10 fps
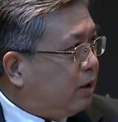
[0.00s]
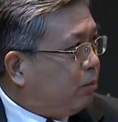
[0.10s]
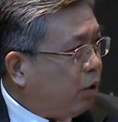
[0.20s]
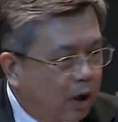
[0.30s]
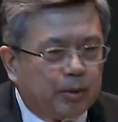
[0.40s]

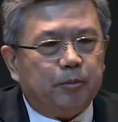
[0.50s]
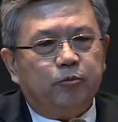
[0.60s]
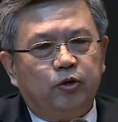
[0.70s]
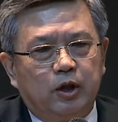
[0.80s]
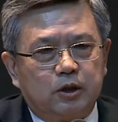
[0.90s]
problem
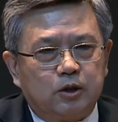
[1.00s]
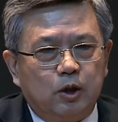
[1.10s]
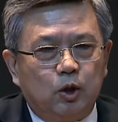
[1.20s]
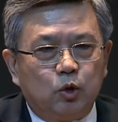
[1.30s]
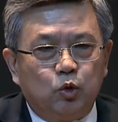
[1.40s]
for us
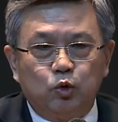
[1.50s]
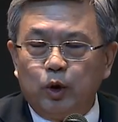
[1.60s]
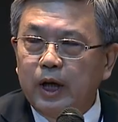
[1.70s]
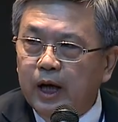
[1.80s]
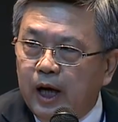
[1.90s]
to
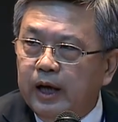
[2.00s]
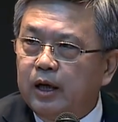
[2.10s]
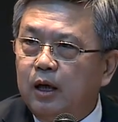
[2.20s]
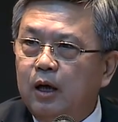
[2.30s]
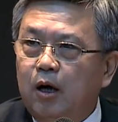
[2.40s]
rely
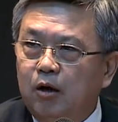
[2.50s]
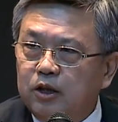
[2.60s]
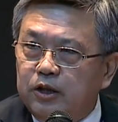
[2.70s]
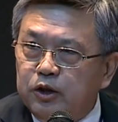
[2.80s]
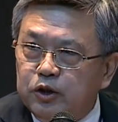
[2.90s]
on the
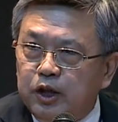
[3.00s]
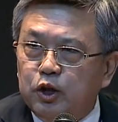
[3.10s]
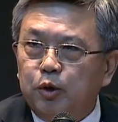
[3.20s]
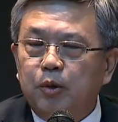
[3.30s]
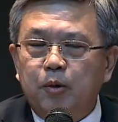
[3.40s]

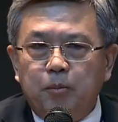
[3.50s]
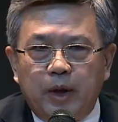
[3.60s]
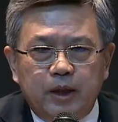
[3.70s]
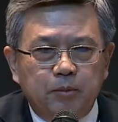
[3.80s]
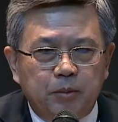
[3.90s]
decision
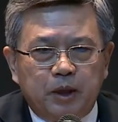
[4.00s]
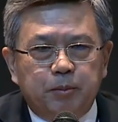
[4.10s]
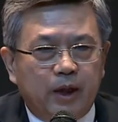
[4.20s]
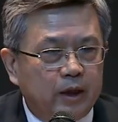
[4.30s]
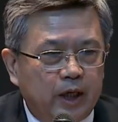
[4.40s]
made
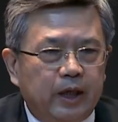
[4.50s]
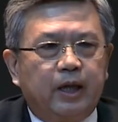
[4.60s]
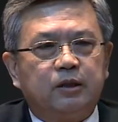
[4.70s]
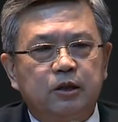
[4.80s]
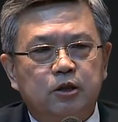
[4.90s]
by AI
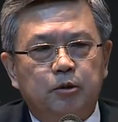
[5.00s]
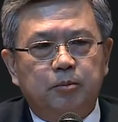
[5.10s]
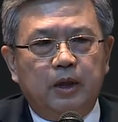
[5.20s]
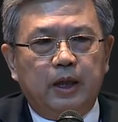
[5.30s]
system.